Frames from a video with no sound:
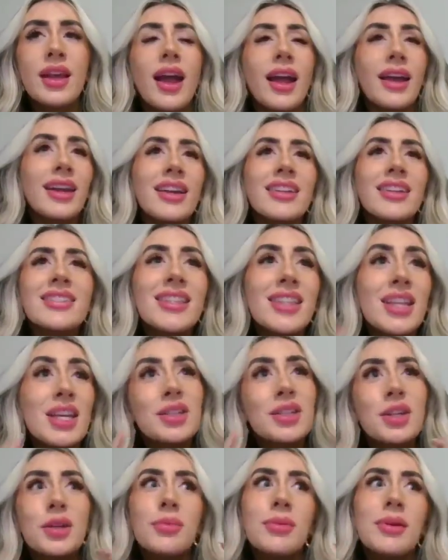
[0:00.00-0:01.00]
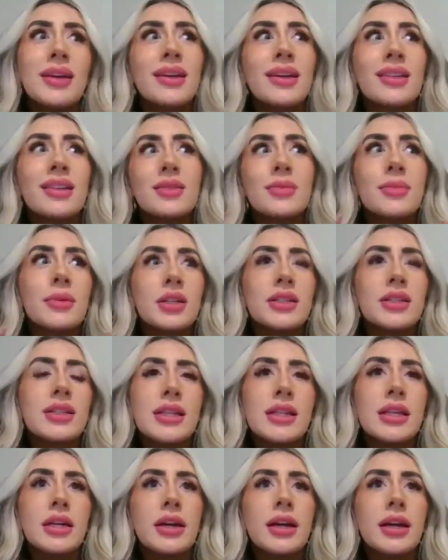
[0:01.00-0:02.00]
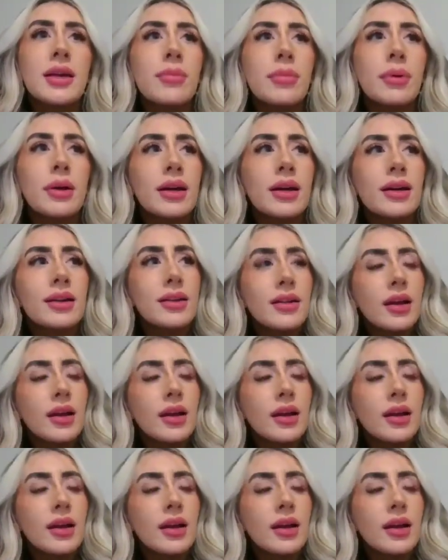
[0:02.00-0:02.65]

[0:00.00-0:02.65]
I guess this could be a conspiracy theory, but